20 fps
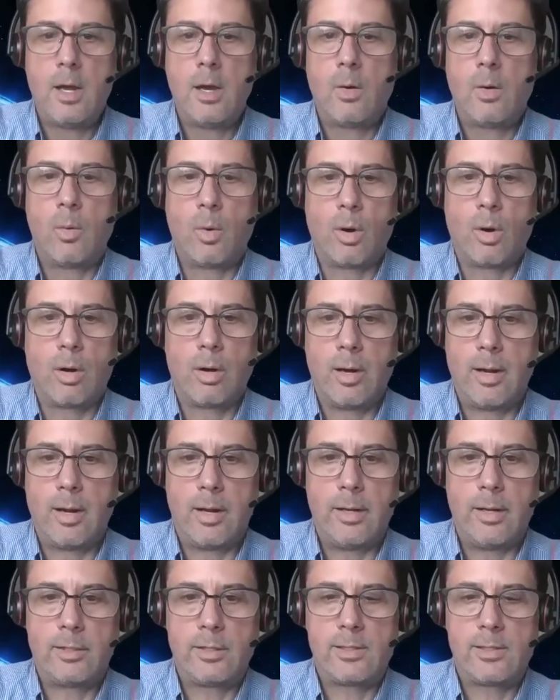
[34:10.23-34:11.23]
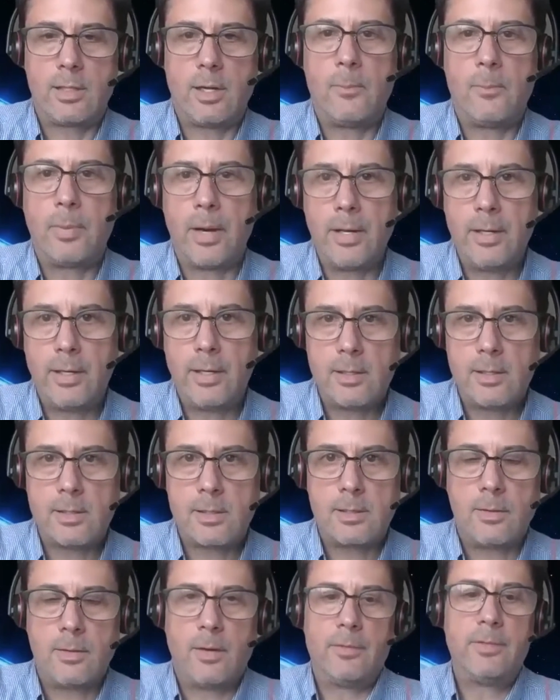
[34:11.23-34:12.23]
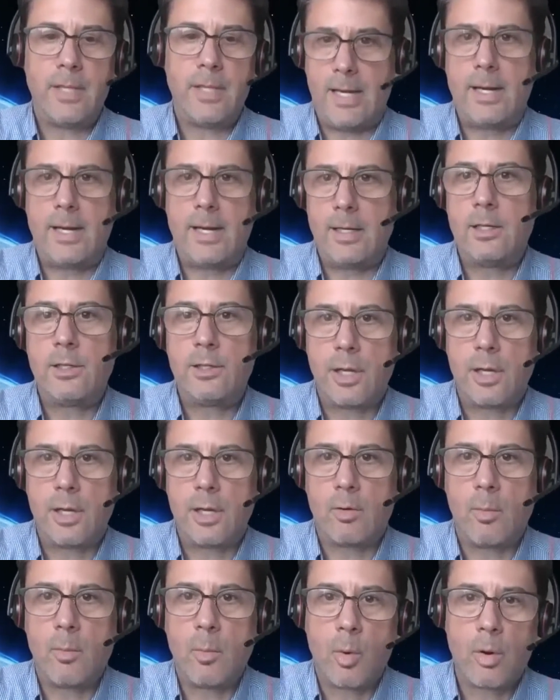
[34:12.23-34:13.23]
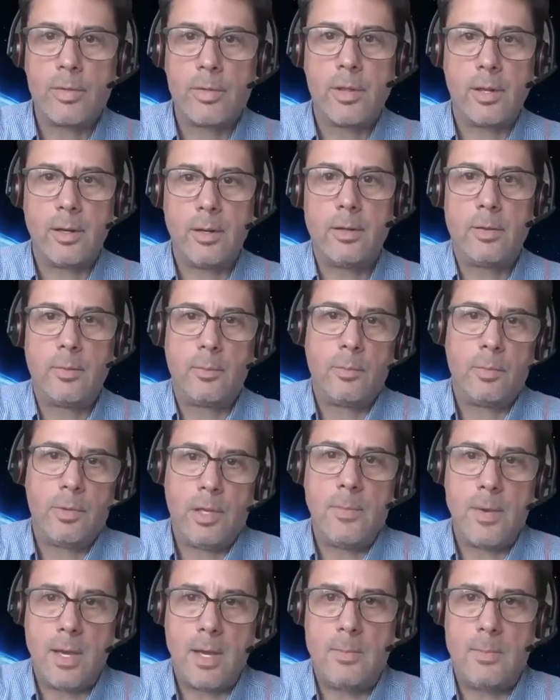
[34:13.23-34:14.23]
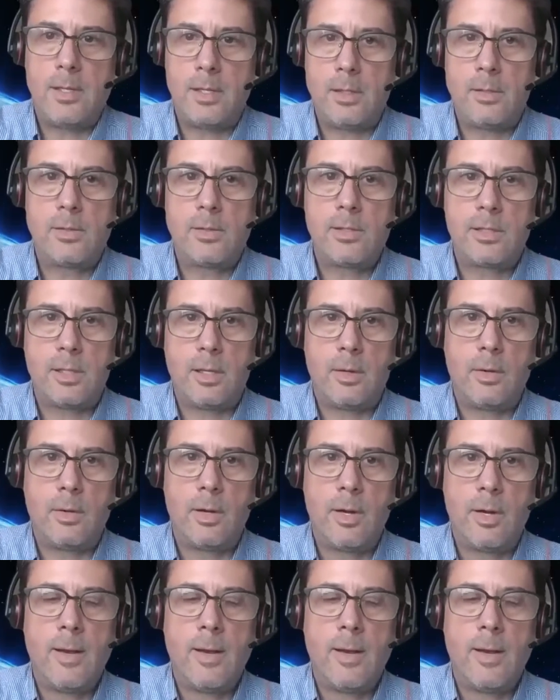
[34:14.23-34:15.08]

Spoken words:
or just an abundance of data in general, more than you may be used to.